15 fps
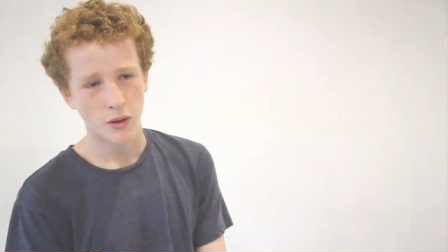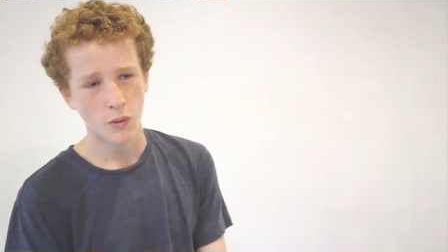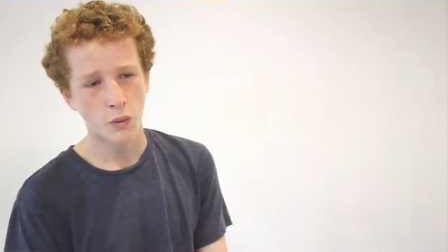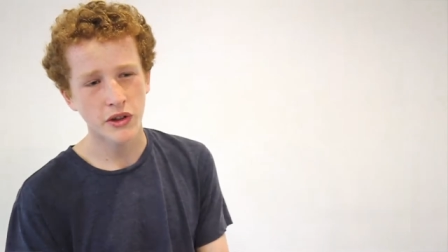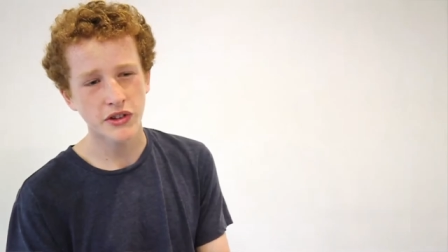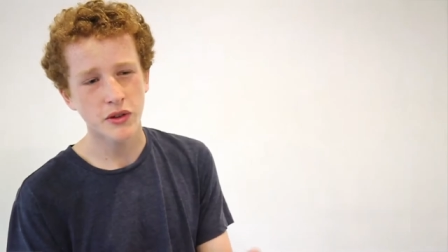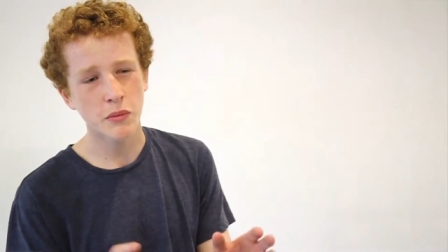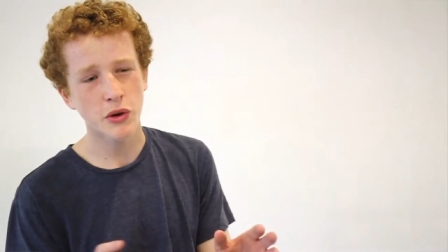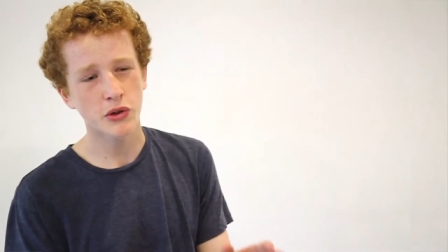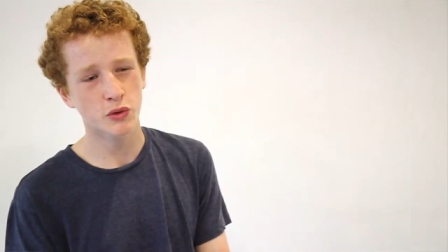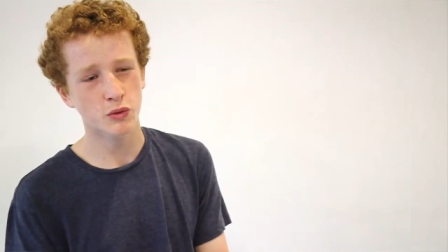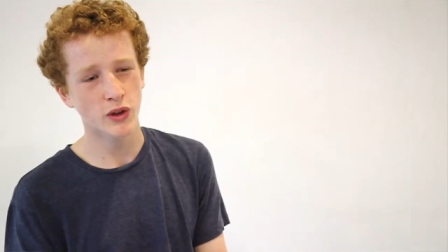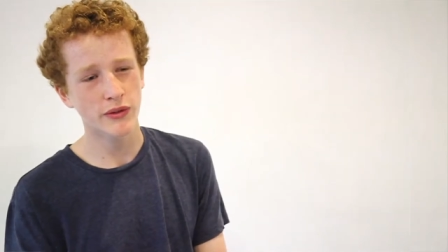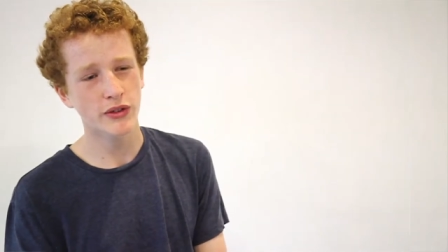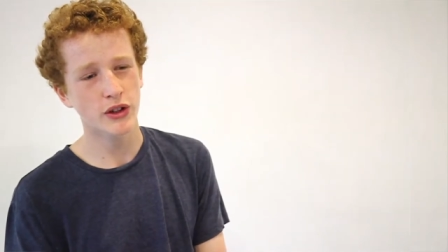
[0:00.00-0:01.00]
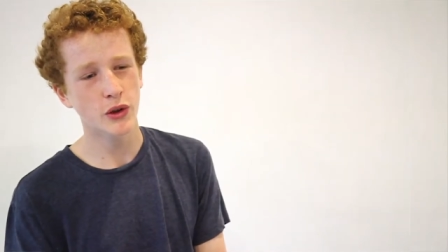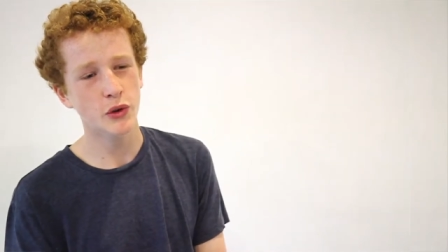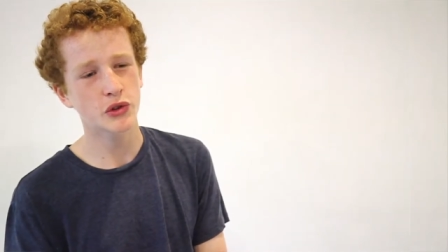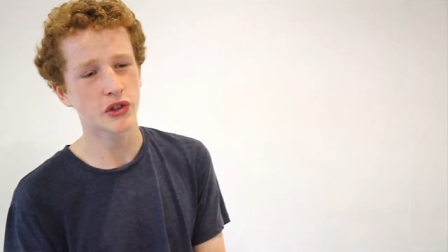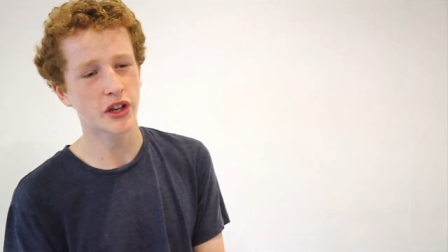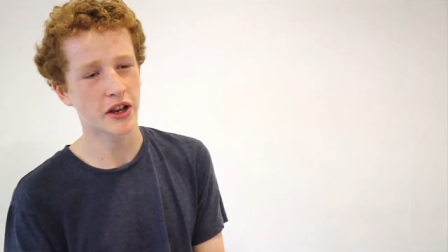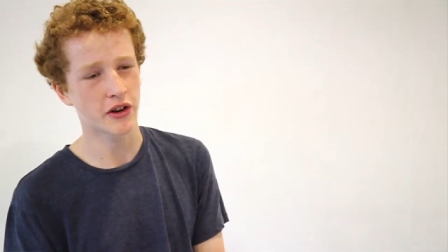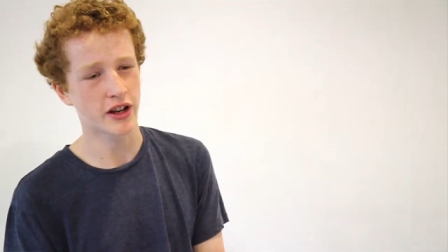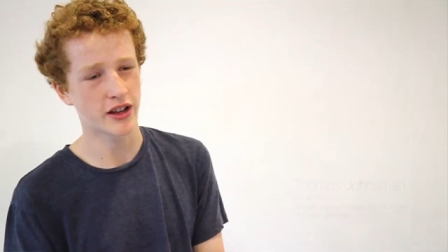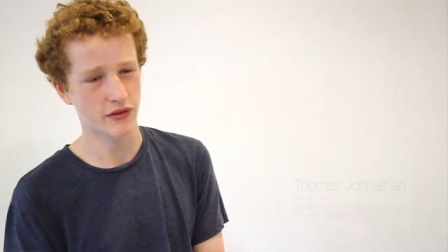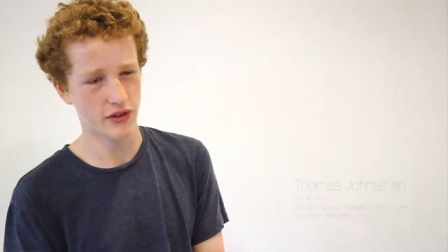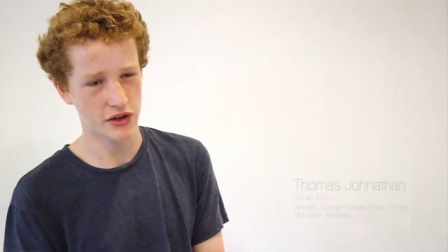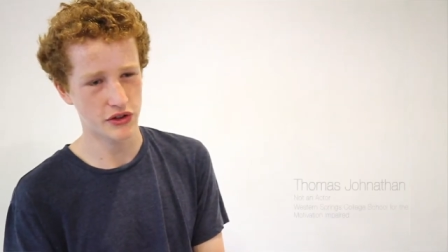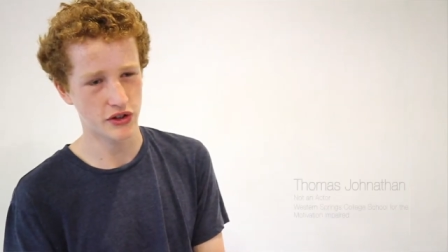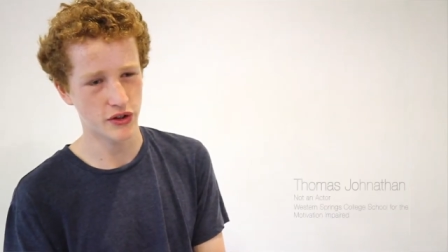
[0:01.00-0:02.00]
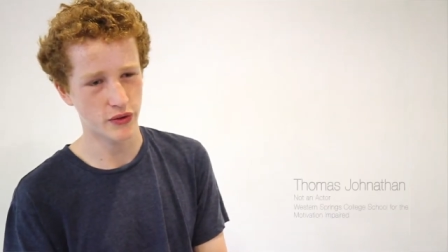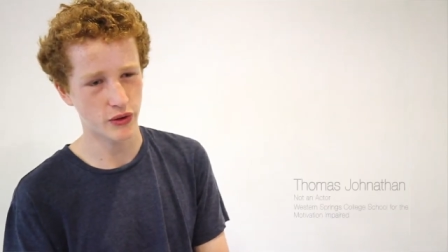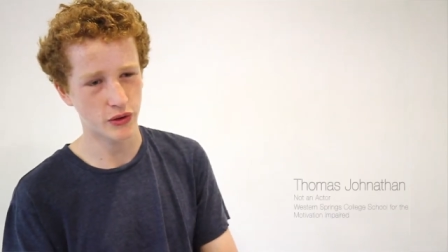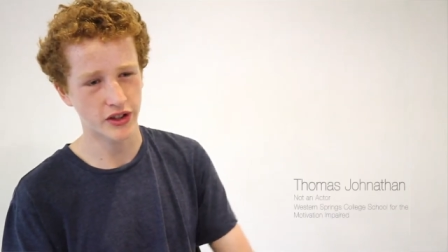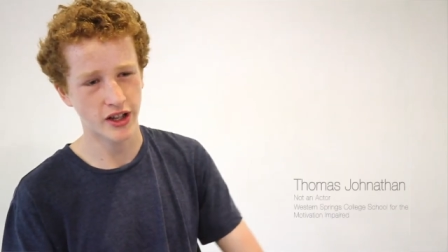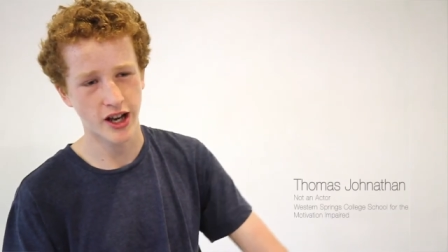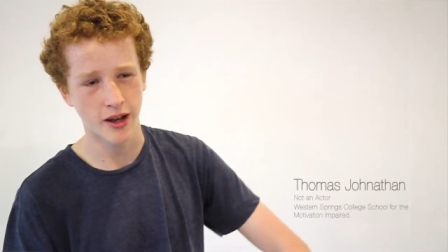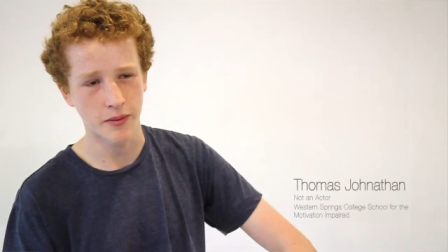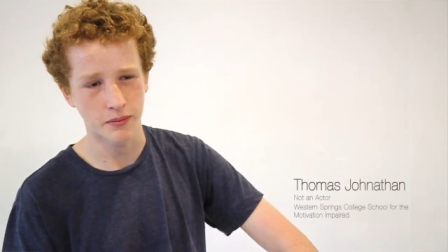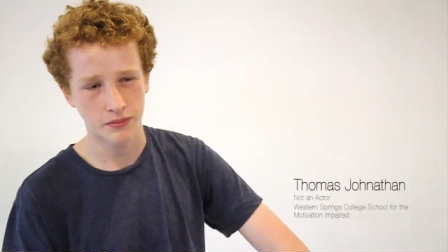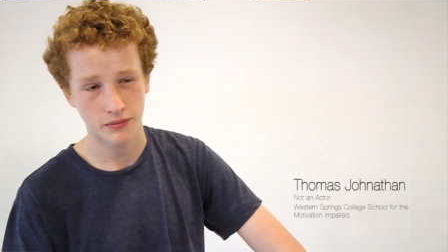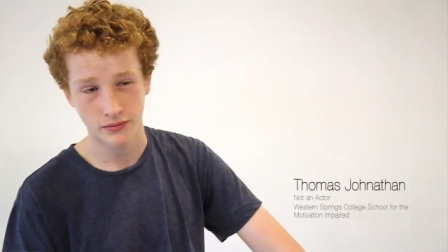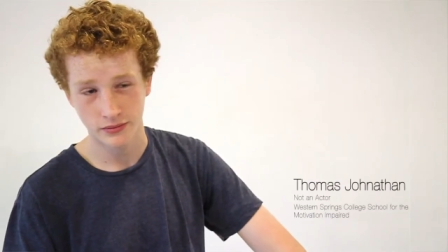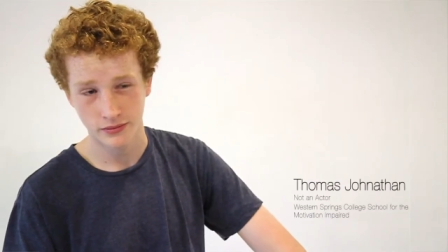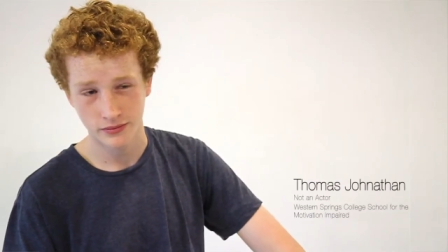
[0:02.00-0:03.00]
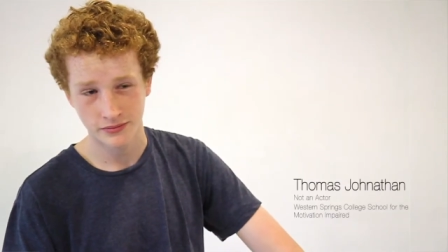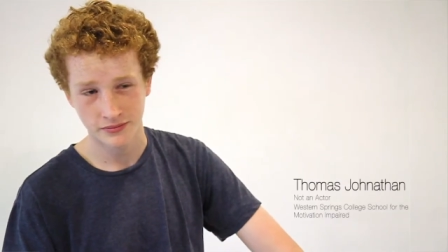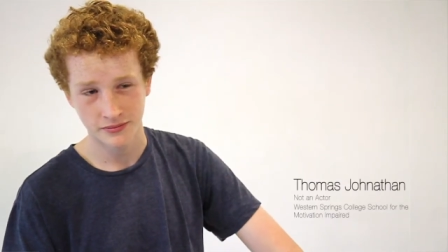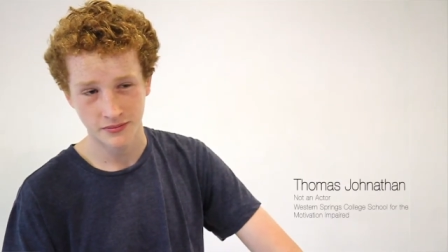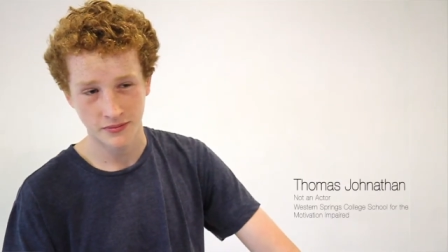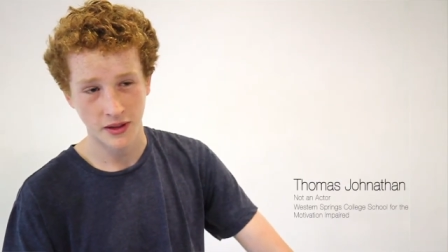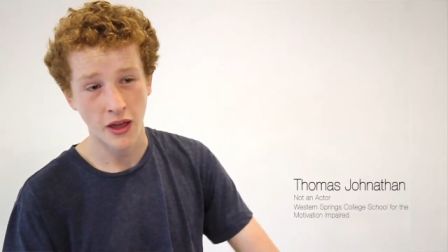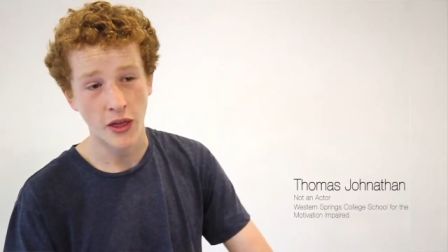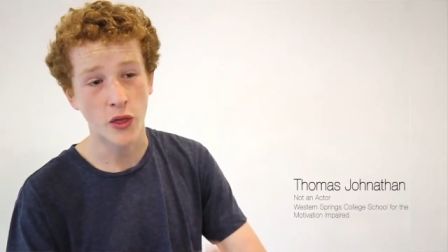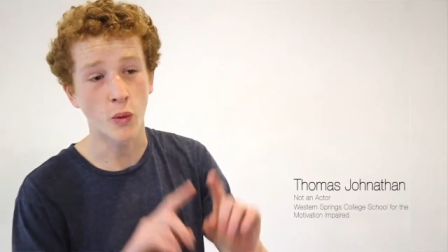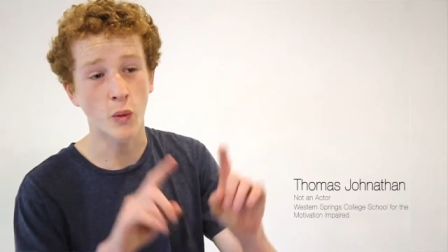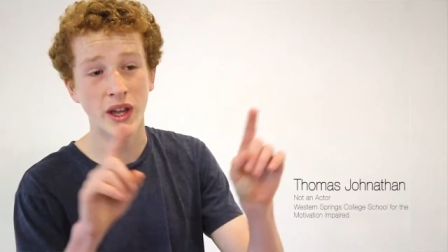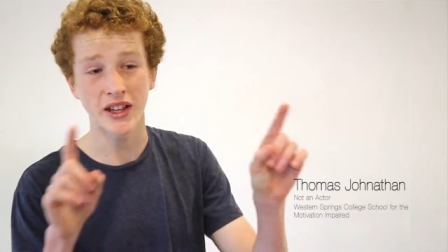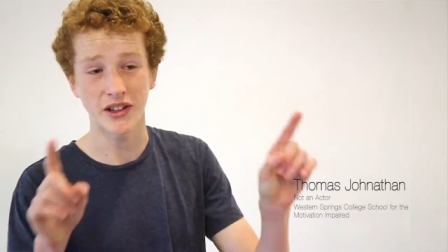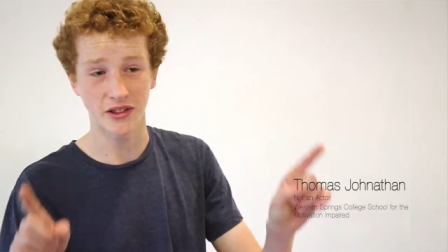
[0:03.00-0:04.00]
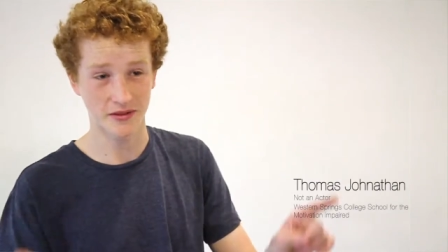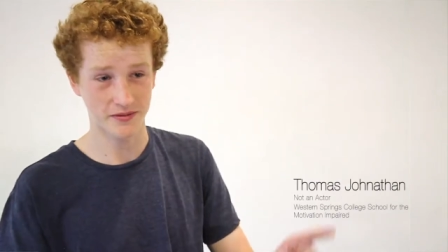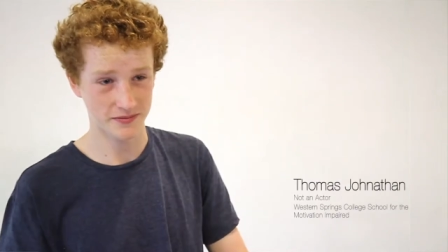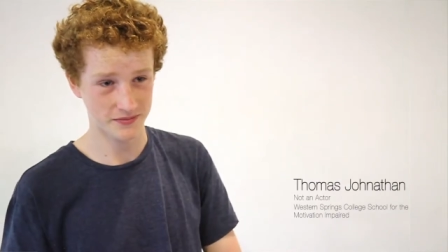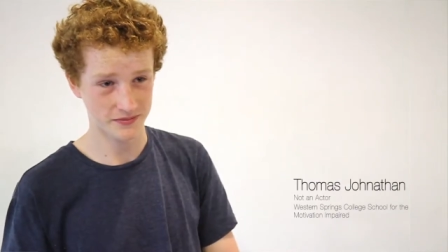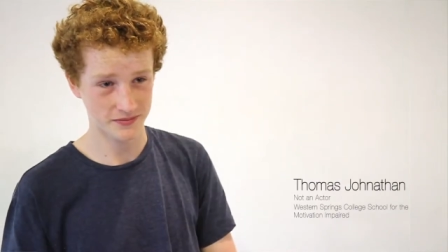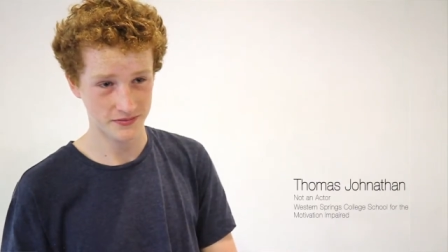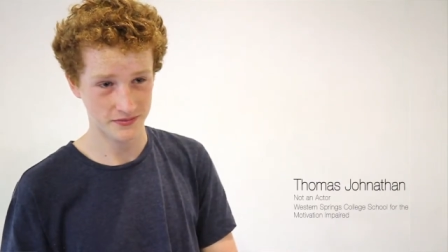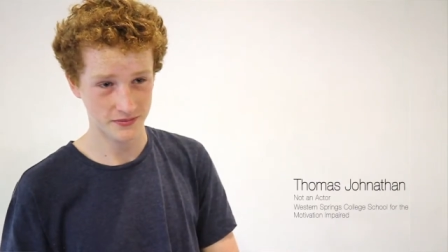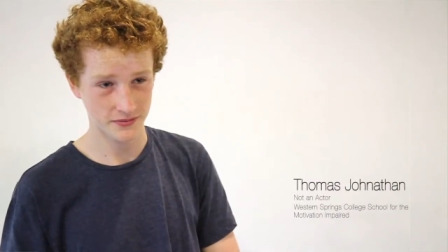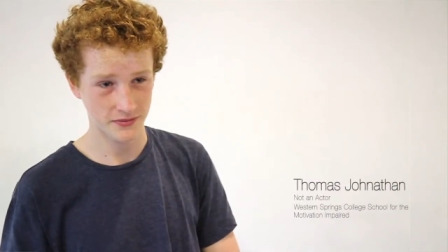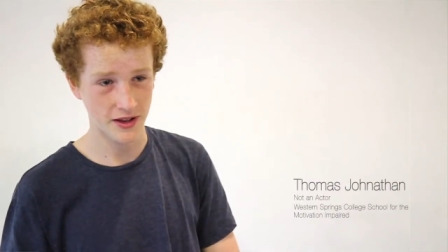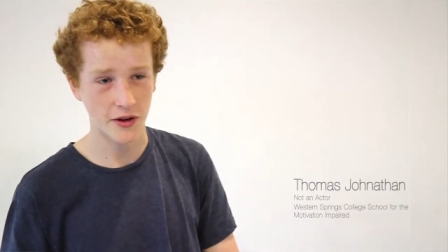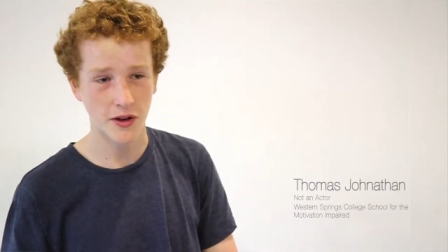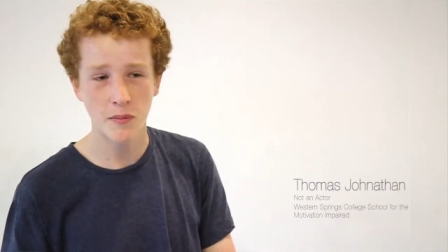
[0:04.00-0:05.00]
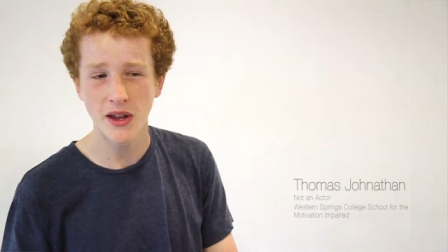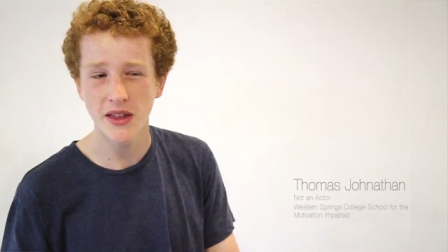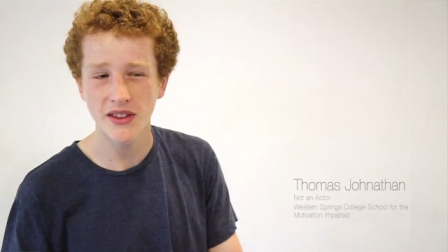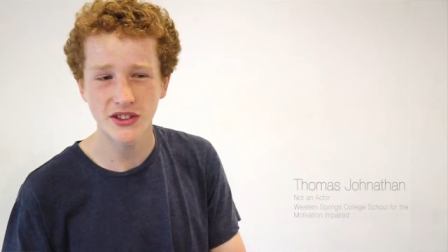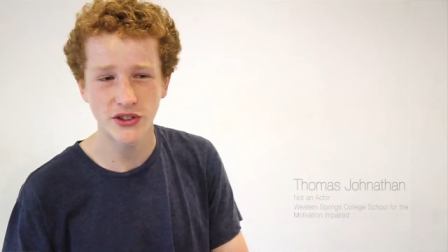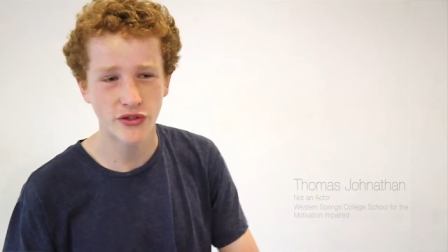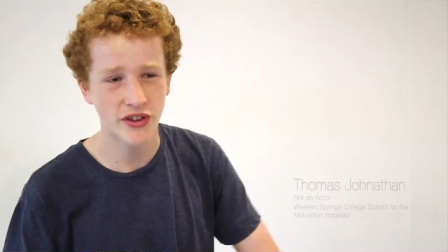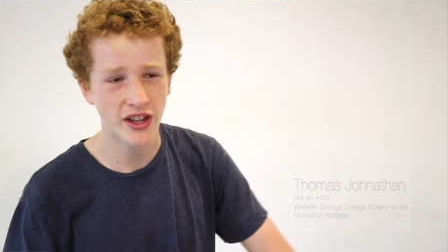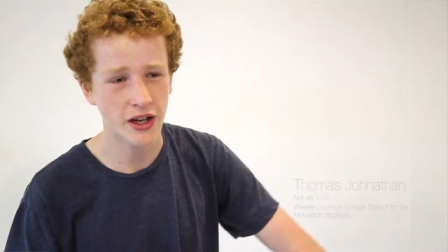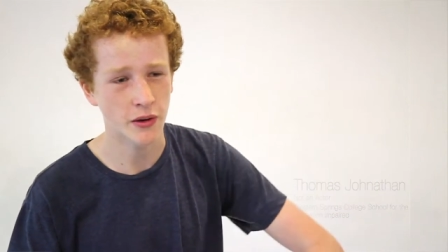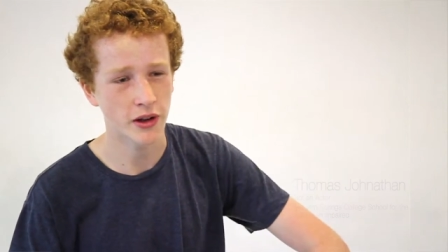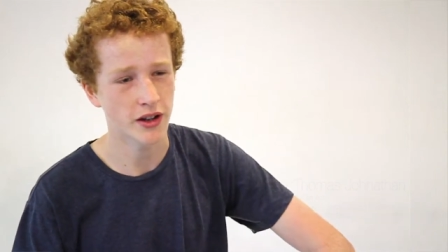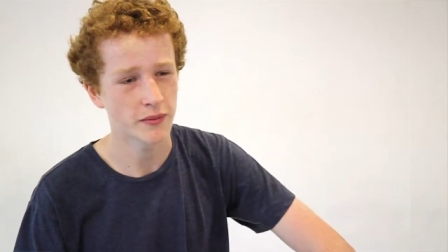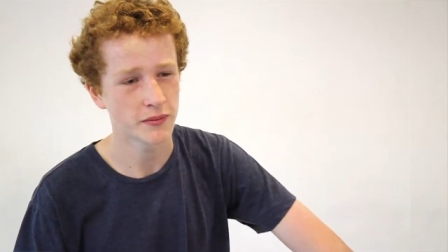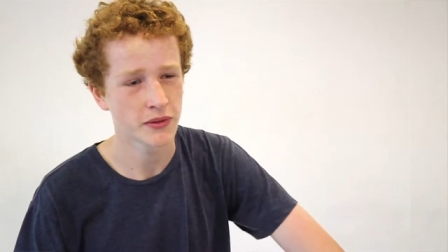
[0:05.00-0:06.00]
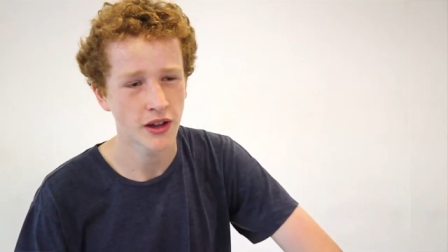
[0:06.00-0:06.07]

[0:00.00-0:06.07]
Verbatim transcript: What is the most revolutionary invention of all time? The wheel. Now compare this to Whenua.